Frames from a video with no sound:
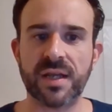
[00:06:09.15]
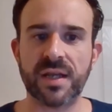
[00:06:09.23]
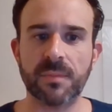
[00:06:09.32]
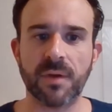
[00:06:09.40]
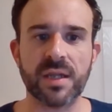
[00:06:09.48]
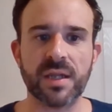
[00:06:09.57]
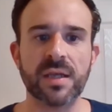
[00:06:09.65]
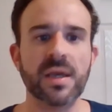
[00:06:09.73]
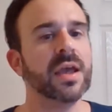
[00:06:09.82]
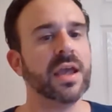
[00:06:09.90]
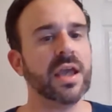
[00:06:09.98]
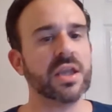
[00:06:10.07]
anybody,
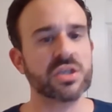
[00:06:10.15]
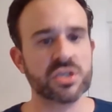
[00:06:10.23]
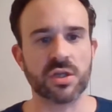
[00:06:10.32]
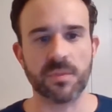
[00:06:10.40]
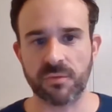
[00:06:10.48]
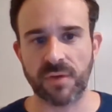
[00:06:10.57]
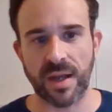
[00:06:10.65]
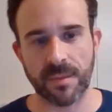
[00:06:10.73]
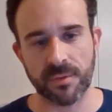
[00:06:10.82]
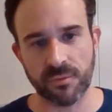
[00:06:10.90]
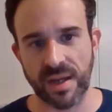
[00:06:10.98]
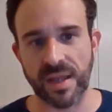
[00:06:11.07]
it should have been
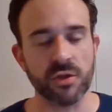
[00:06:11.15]
Robbie Ray.